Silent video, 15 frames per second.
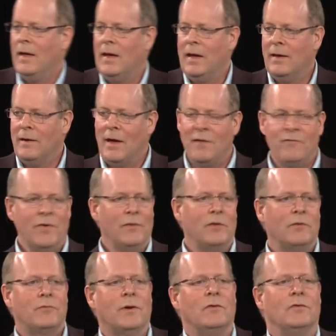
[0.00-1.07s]
And I found
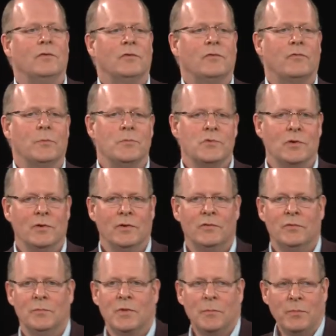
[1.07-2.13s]
the transition from
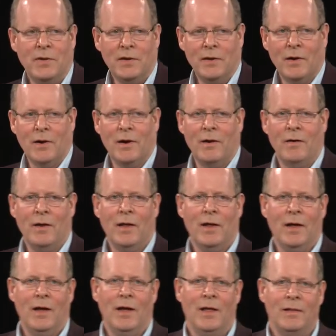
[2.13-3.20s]
journalism to PR
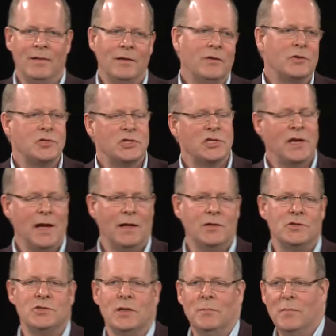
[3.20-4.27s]
a little
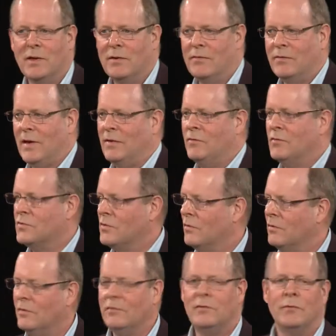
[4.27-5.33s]
challenging because as a
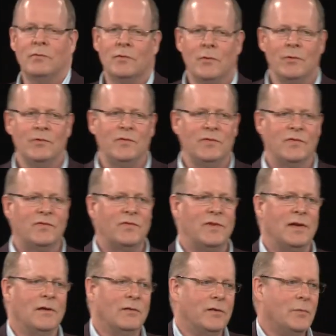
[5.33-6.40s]
journalist, it was always
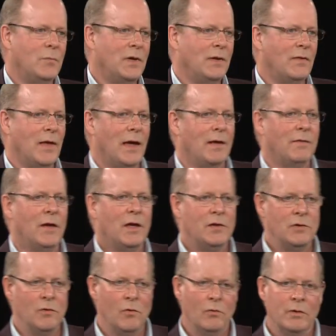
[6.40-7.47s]
instilled in me that
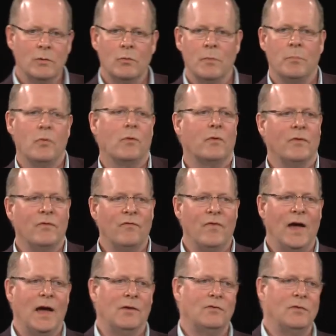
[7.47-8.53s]
you only report the
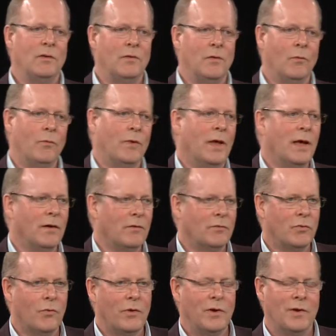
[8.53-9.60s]
facts and you don't
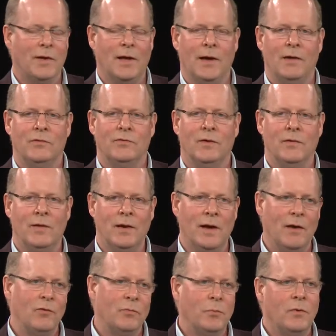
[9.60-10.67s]
editorialize. And then
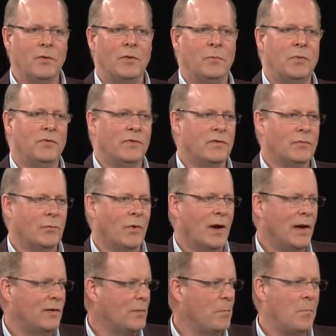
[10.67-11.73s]
I was put in a position where
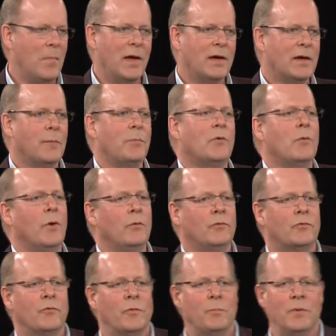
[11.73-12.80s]
I had to make up
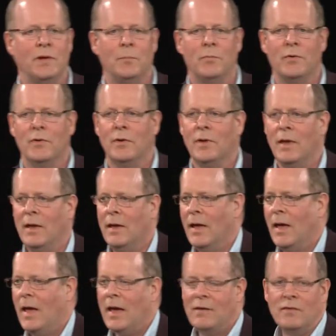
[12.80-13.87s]
quotes for people
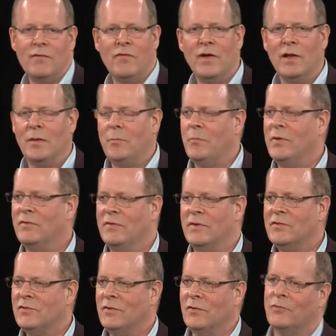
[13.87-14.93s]
and develop
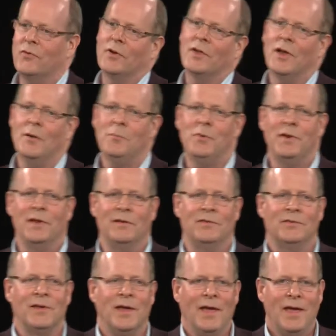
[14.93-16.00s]
positions for
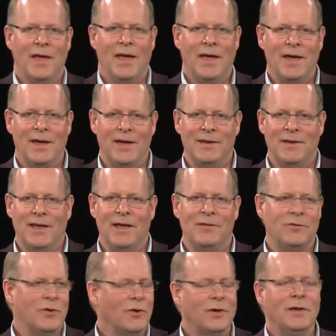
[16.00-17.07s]
companies. And
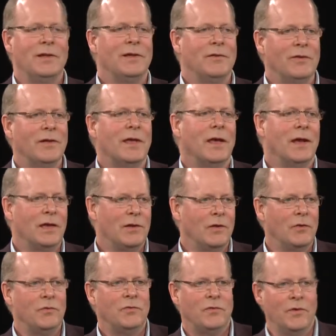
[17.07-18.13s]
it took a little getting
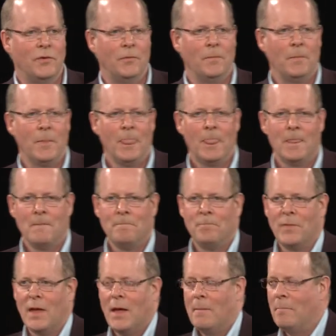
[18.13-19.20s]
used to.
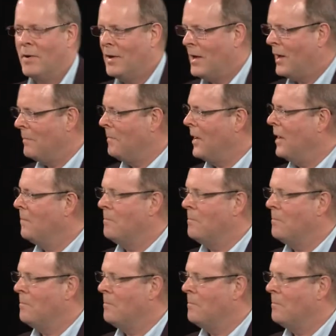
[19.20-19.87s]
But I